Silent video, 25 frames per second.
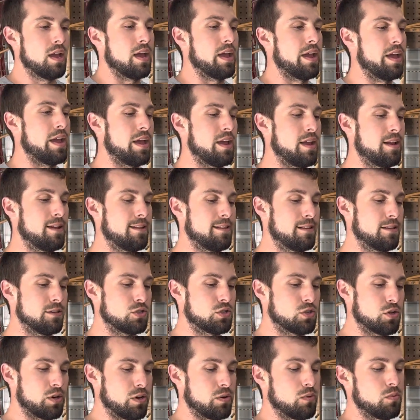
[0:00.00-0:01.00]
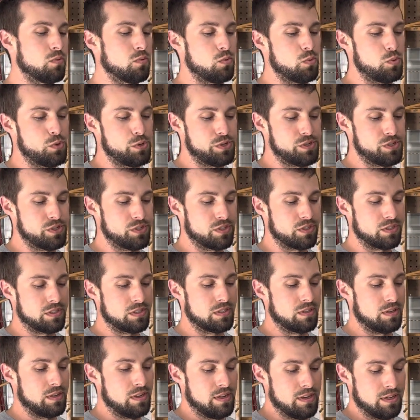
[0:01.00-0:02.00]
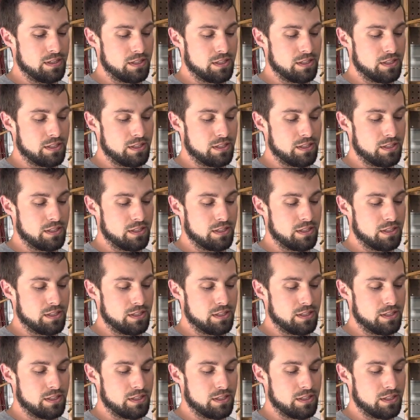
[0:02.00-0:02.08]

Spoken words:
and the string was,